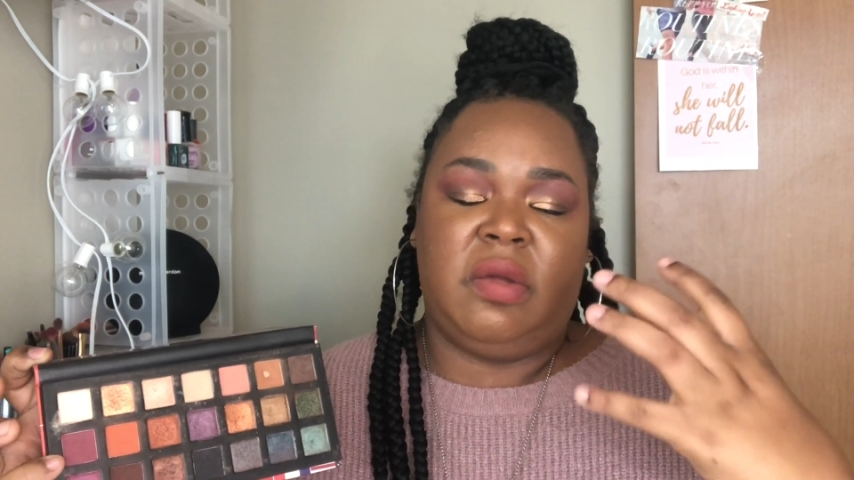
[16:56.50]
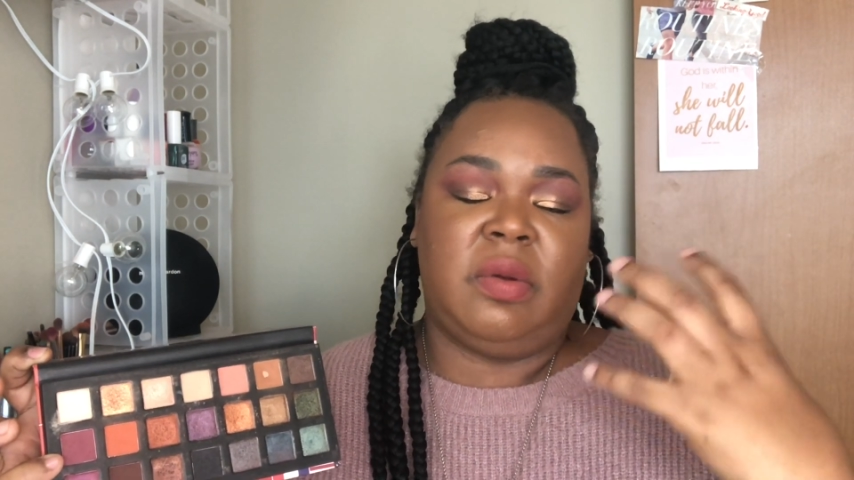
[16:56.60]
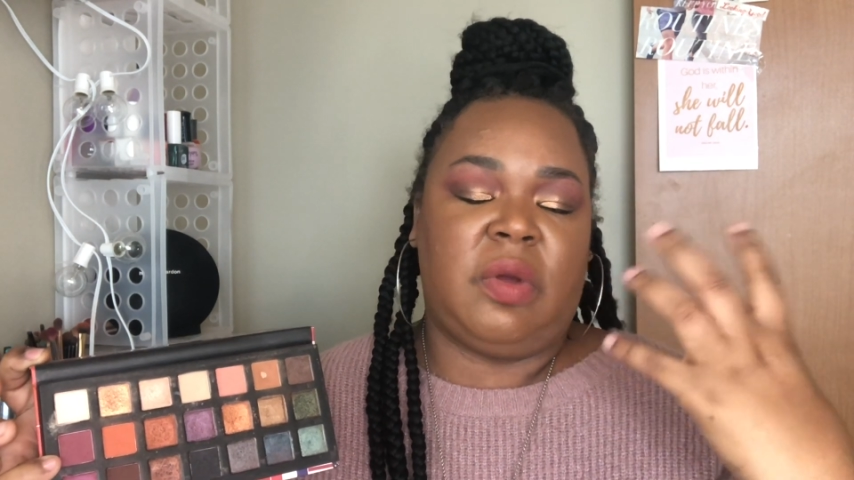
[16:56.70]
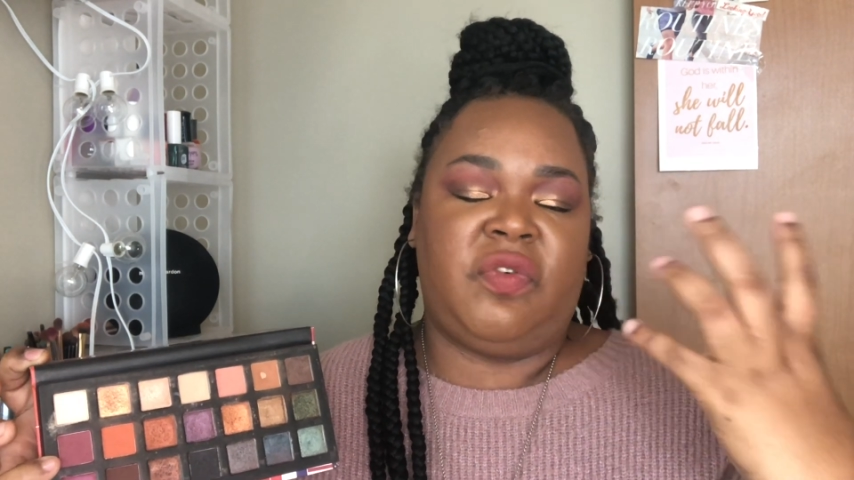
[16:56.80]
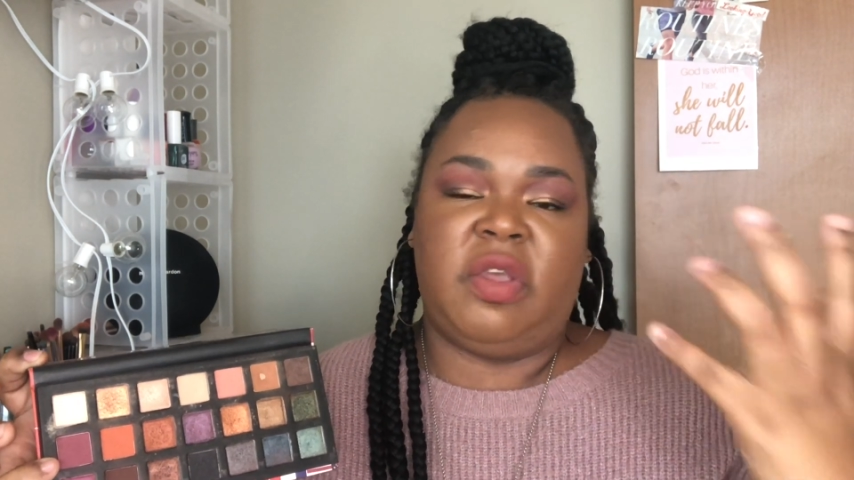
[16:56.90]

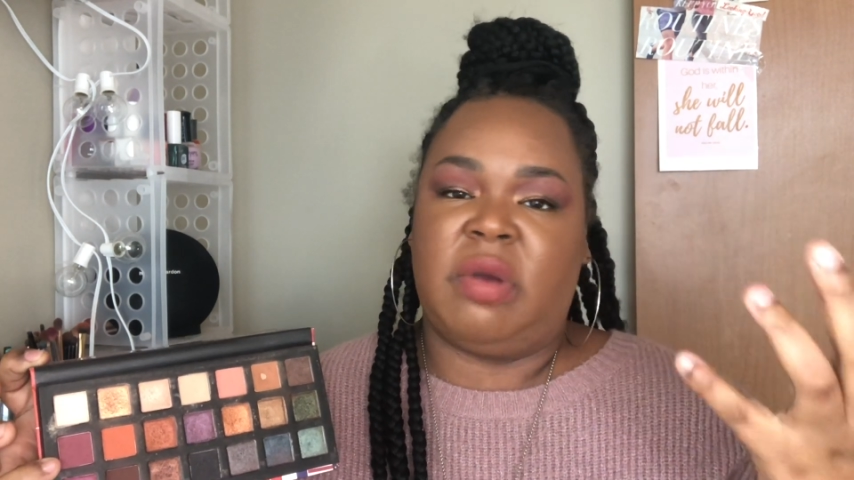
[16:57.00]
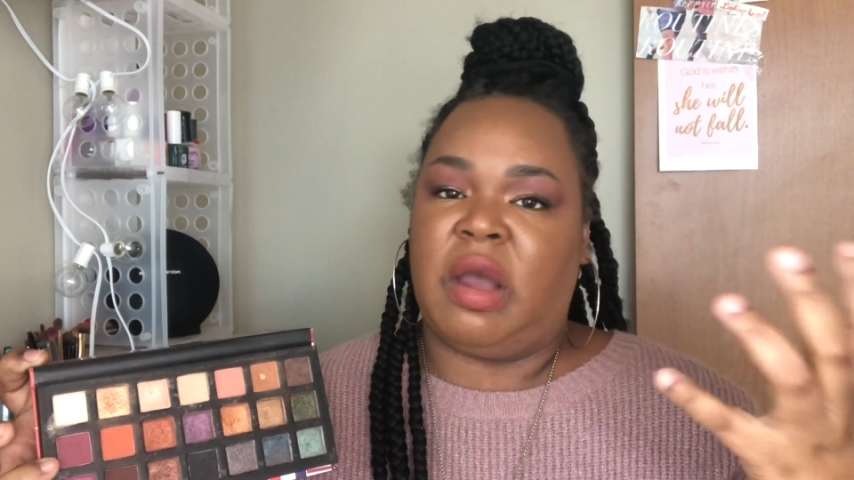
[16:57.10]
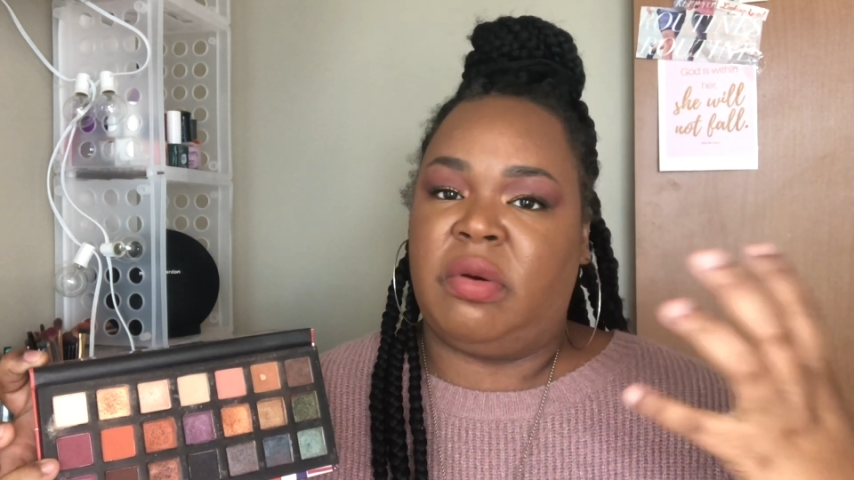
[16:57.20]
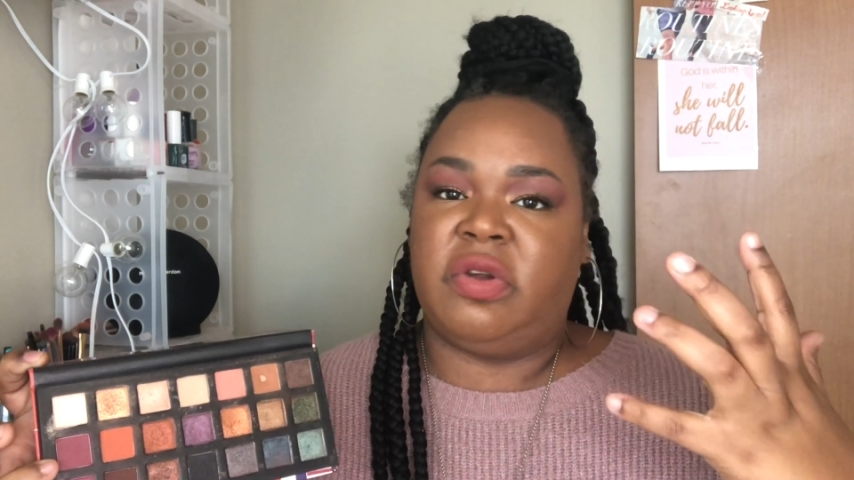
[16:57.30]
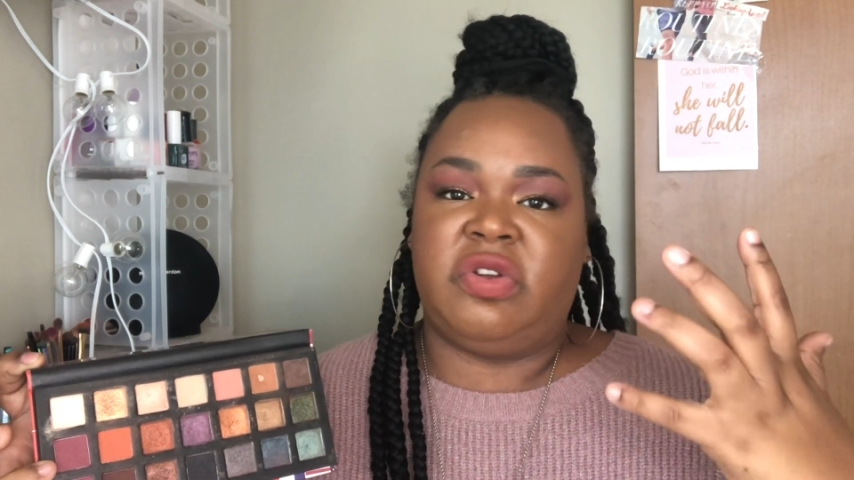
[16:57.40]
a few
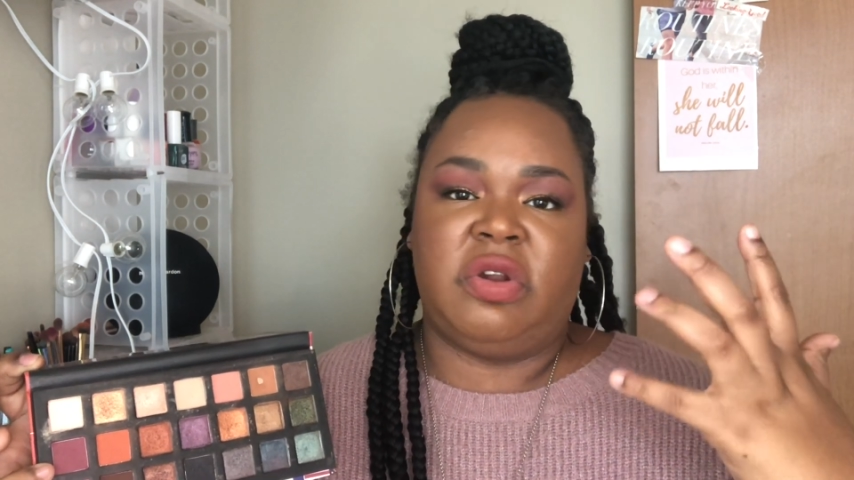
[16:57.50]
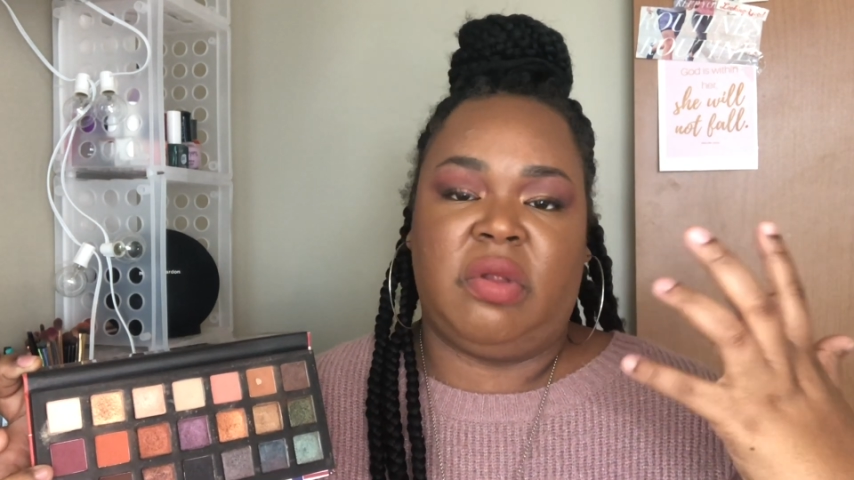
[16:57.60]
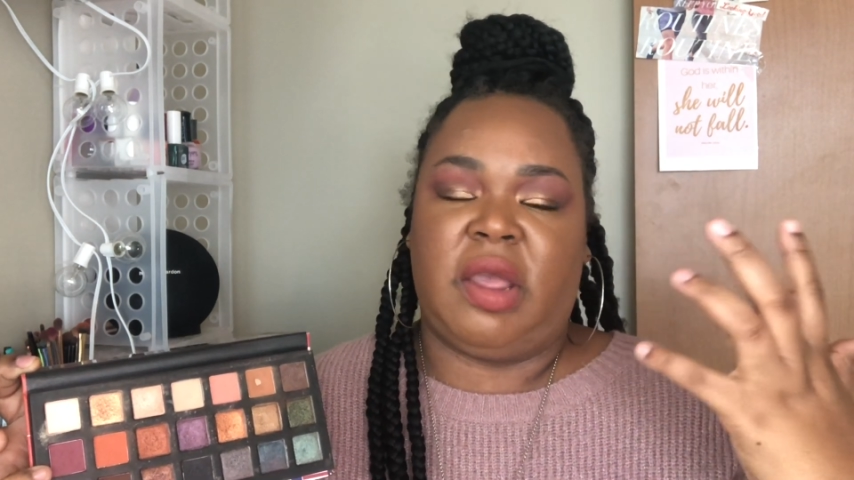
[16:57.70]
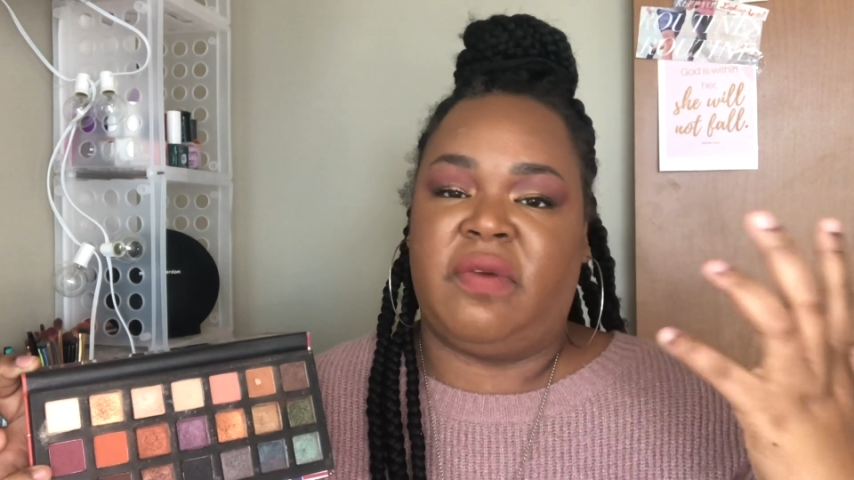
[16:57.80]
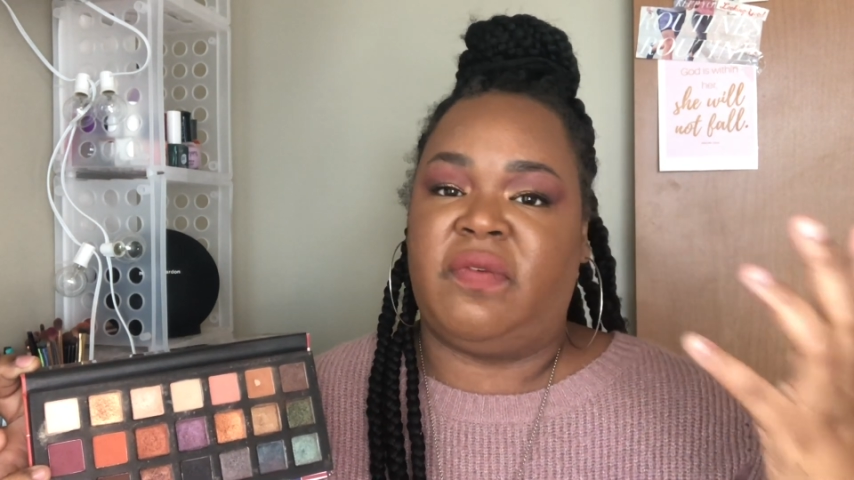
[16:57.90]
hours, you know,
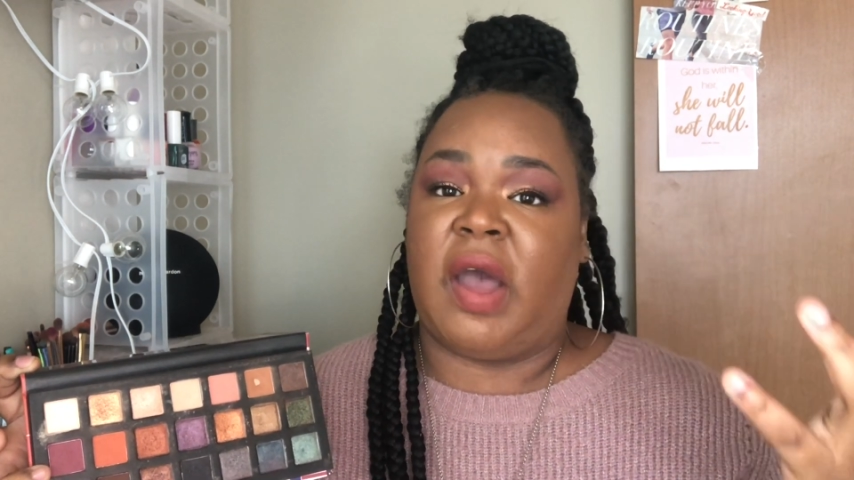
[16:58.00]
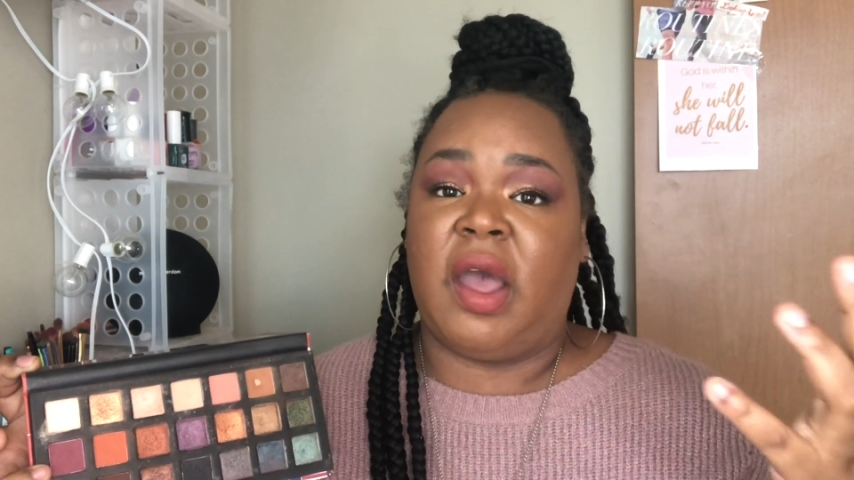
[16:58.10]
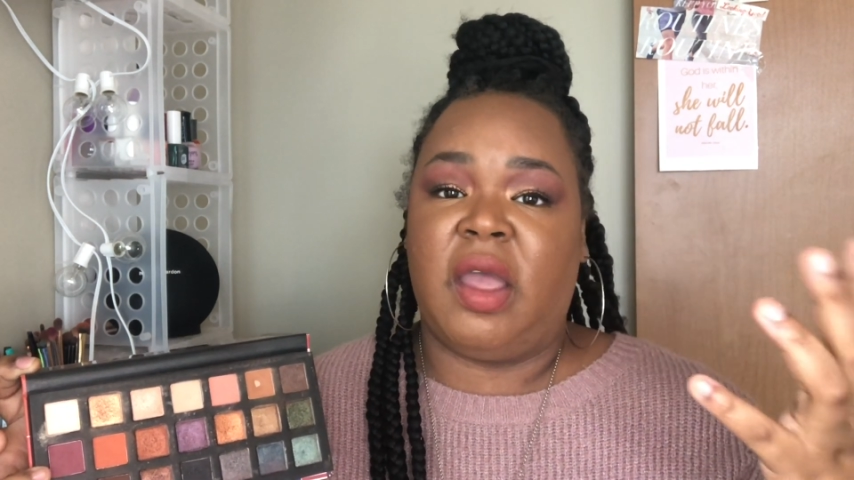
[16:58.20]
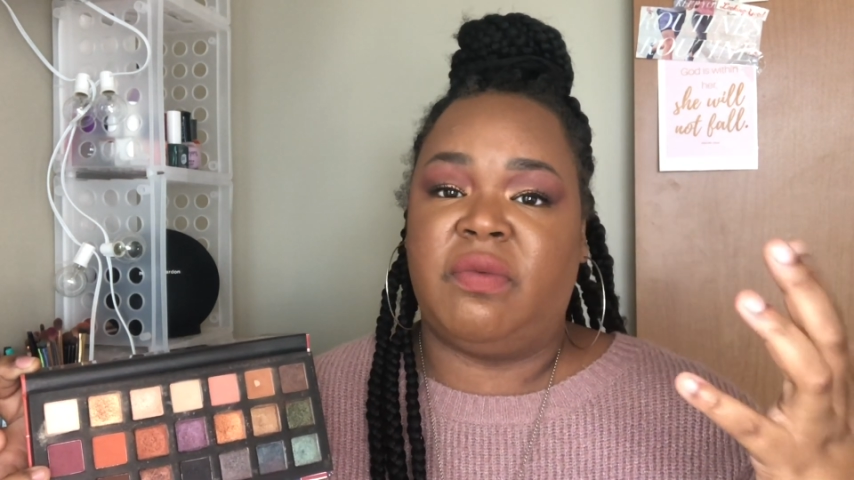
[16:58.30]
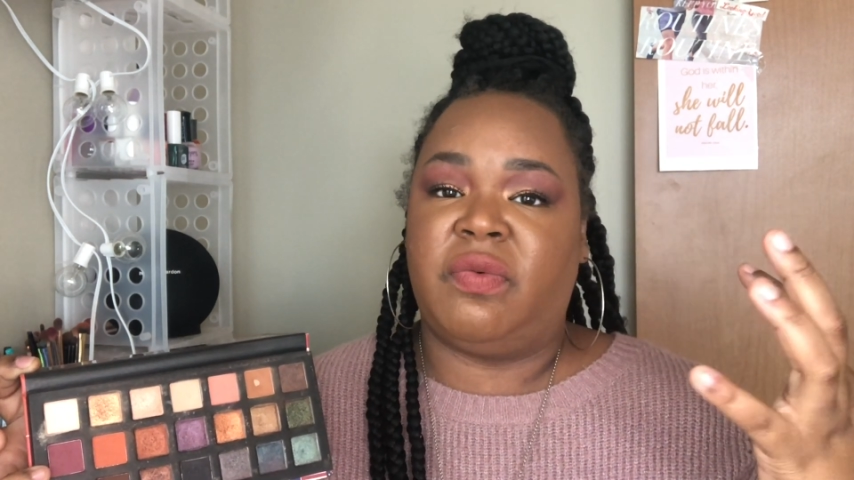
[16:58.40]
like
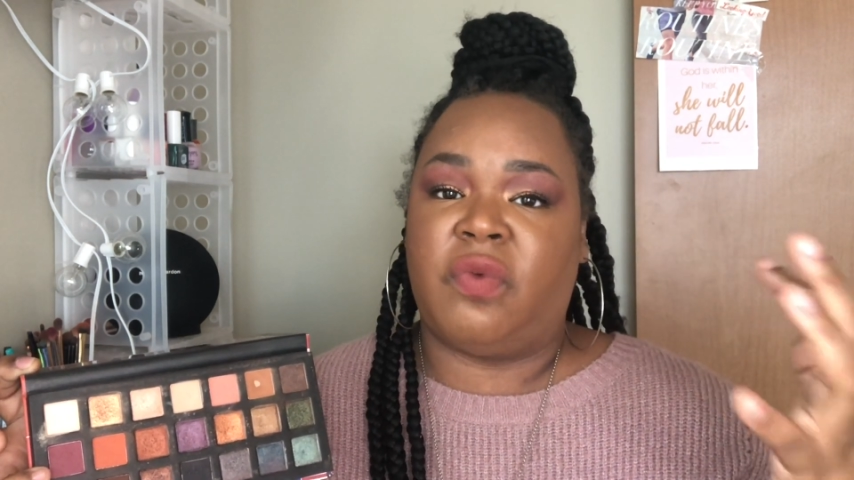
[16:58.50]
4